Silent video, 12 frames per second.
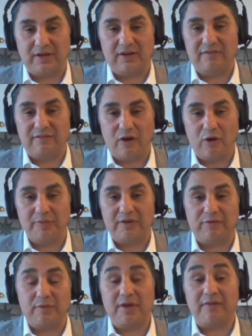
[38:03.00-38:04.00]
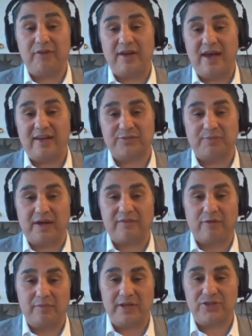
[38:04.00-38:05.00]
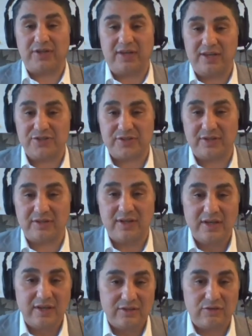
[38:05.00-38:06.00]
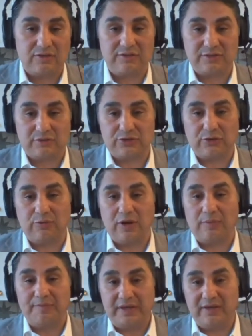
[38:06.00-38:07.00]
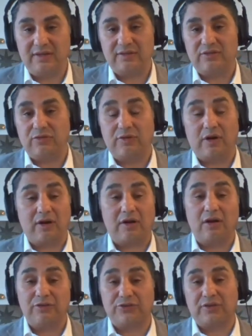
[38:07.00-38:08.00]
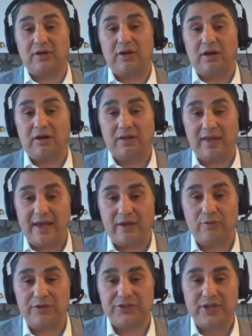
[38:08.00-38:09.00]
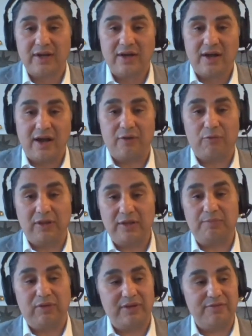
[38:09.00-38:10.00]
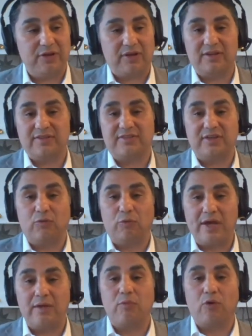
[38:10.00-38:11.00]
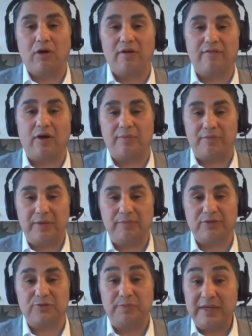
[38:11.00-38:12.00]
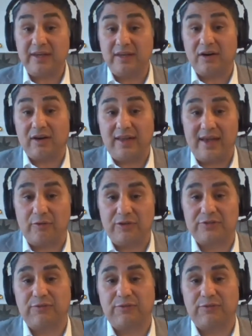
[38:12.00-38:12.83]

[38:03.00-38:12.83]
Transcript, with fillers: and involvement from every aspect, from education to the social well being to our culture, our language. I really believe you're going to see way more of our people speaking our language